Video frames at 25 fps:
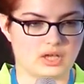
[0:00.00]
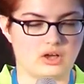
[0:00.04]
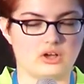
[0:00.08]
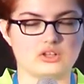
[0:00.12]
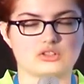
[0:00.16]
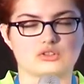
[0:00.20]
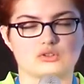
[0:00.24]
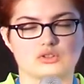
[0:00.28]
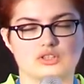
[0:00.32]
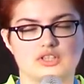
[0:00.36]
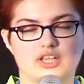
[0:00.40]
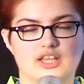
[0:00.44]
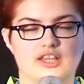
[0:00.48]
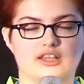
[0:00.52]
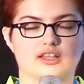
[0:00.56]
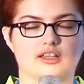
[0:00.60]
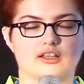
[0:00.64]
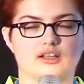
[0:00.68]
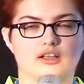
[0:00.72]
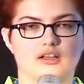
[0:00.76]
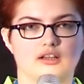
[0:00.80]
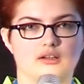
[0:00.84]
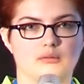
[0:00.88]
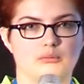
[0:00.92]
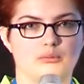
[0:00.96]
Also take
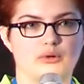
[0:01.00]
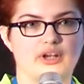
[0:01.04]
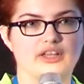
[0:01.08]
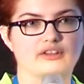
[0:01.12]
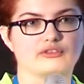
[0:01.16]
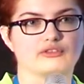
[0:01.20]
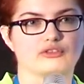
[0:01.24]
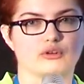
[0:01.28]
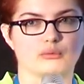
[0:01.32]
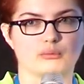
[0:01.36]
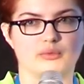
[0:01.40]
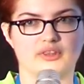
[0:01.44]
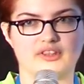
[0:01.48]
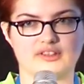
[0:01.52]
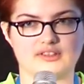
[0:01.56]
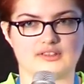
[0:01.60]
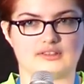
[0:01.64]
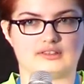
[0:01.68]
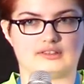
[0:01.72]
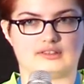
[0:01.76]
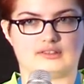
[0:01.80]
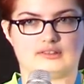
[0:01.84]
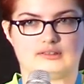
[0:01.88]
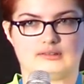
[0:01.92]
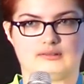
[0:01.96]
a break from
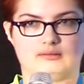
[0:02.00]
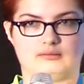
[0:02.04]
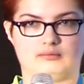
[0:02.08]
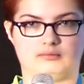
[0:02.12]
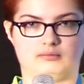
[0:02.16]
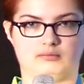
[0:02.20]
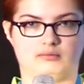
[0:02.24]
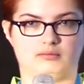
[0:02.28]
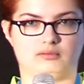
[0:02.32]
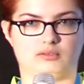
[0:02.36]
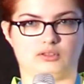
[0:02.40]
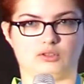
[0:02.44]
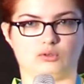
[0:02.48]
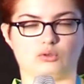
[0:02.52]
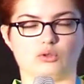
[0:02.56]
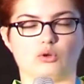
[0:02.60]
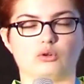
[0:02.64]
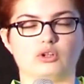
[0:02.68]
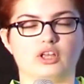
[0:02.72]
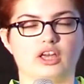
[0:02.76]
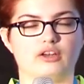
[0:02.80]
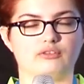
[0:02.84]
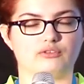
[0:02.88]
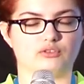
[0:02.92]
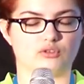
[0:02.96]
this. You
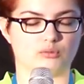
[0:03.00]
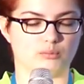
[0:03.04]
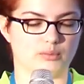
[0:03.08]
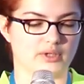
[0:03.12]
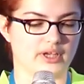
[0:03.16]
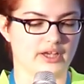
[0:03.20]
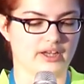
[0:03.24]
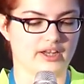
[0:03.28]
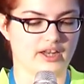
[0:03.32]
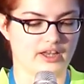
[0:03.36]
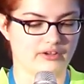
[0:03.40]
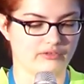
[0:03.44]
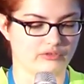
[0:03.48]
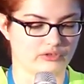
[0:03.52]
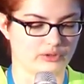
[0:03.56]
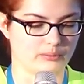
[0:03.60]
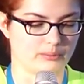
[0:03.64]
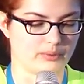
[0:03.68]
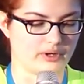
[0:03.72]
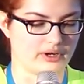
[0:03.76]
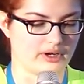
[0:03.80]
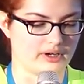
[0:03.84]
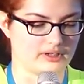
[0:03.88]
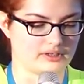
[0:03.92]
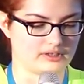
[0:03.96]
don't have to be at every
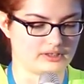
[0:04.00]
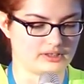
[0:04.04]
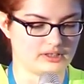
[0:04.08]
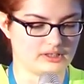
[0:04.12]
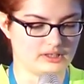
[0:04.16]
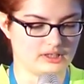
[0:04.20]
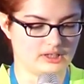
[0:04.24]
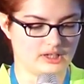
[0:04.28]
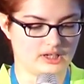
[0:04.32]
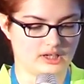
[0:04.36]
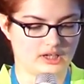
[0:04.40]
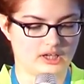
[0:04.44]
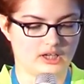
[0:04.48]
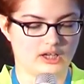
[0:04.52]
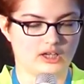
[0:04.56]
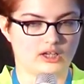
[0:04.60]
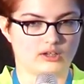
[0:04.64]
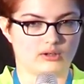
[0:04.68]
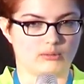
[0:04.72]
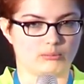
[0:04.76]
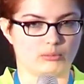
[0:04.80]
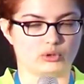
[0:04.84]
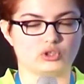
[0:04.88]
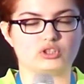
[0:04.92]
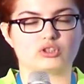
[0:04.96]
party,
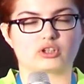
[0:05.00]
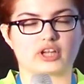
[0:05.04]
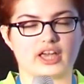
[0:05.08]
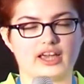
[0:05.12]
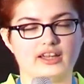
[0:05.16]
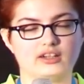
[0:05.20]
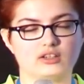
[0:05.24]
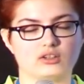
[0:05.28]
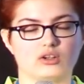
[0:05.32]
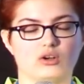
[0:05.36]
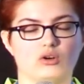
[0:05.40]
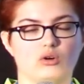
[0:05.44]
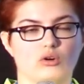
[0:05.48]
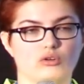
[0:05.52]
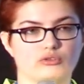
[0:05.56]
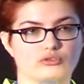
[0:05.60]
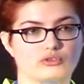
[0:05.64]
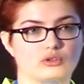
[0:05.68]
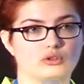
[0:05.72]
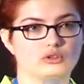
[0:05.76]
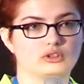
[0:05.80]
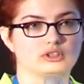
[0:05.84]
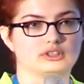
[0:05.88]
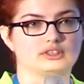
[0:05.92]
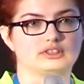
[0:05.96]
but you can go, of
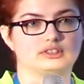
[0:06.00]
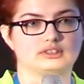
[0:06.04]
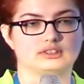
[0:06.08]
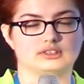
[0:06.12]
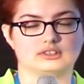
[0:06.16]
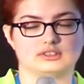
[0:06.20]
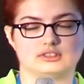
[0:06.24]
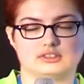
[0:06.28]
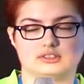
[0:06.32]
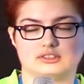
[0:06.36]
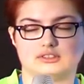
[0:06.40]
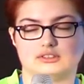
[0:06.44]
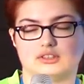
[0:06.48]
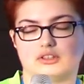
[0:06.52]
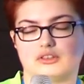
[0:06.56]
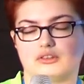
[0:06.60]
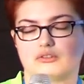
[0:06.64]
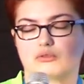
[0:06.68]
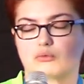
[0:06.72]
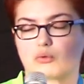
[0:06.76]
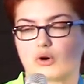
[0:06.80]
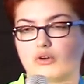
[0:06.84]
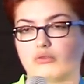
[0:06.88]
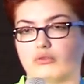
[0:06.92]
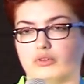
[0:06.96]
course, there's
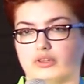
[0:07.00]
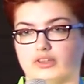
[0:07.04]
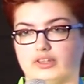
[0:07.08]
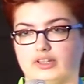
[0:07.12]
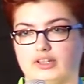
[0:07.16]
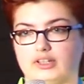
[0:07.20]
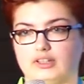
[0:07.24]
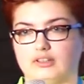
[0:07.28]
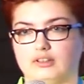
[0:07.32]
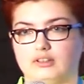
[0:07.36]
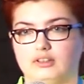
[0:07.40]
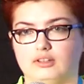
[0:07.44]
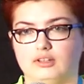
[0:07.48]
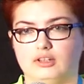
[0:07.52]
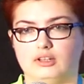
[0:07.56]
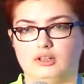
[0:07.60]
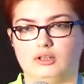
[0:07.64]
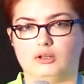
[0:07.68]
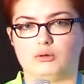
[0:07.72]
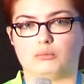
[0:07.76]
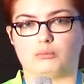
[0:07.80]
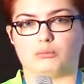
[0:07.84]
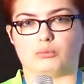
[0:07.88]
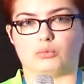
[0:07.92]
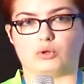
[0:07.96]
nothing wrong with that.
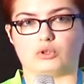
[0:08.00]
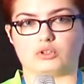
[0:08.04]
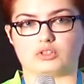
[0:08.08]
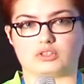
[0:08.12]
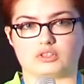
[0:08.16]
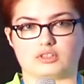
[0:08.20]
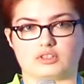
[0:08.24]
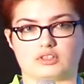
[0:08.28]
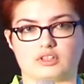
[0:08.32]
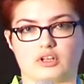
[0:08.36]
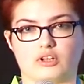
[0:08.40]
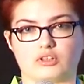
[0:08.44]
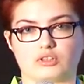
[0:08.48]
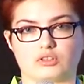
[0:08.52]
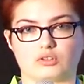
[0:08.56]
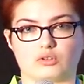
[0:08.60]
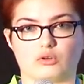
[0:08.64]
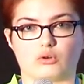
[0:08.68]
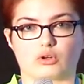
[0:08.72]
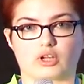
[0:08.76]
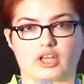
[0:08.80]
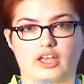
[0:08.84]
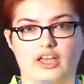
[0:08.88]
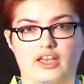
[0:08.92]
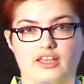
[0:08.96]
But it's also
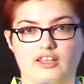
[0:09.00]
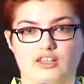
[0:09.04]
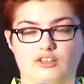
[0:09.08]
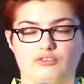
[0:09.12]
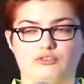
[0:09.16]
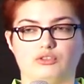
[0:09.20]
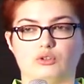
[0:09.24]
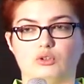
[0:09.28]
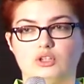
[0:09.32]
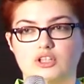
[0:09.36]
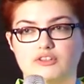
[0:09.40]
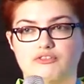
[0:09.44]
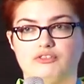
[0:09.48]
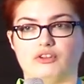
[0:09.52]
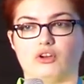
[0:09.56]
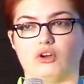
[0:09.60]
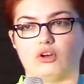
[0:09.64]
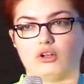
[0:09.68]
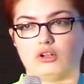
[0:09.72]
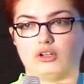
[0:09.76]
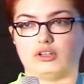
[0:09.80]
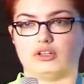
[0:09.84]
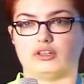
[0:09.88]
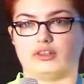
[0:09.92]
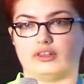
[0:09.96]
okay if you leave
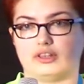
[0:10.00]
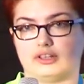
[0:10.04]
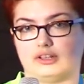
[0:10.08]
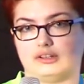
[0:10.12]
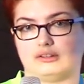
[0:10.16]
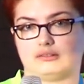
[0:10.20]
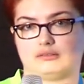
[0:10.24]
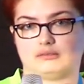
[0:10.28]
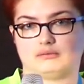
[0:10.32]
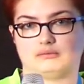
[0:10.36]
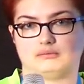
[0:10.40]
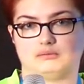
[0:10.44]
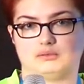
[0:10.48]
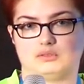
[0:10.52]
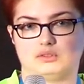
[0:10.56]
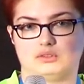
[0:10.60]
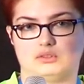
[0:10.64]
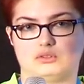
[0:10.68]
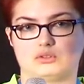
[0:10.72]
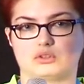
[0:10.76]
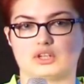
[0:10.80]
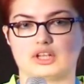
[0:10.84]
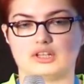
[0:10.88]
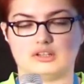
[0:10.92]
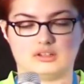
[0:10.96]
early then
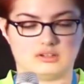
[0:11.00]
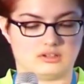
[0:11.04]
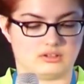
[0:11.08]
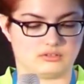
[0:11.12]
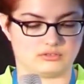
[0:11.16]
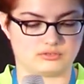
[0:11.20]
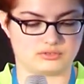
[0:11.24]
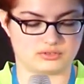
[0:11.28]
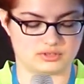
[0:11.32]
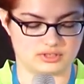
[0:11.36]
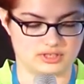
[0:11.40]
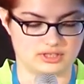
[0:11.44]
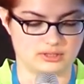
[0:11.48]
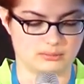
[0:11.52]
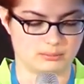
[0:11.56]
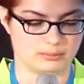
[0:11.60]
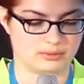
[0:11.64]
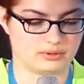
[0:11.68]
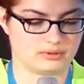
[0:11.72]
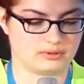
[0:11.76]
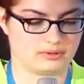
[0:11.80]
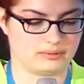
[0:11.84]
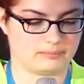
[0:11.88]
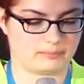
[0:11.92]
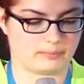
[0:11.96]
to get enough sleep
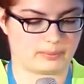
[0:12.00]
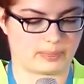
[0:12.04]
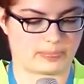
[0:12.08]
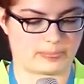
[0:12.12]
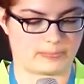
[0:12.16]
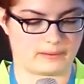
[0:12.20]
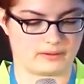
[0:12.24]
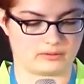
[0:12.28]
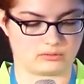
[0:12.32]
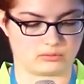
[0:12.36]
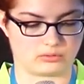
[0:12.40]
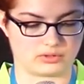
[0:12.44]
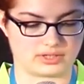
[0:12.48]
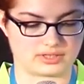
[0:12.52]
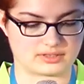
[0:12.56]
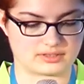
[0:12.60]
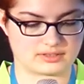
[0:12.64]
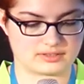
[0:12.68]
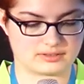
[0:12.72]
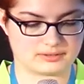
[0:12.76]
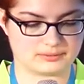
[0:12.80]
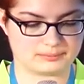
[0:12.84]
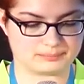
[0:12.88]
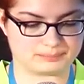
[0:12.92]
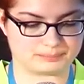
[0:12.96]
and
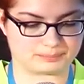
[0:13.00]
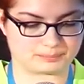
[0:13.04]
rest.